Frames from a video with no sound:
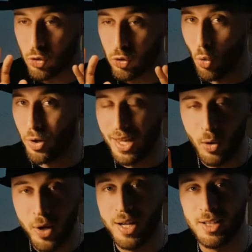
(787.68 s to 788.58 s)
So he
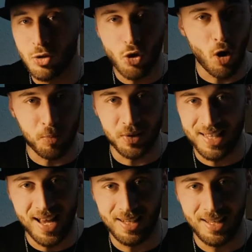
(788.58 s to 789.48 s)
quickly drops
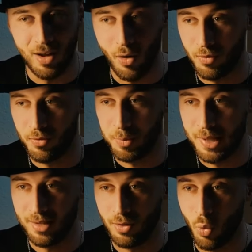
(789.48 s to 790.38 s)
the idea of
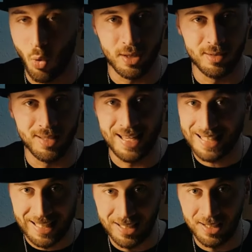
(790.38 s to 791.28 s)
being cooked and
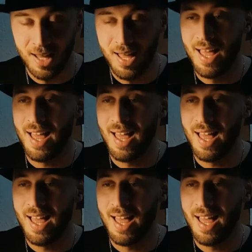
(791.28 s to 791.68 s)
eaten,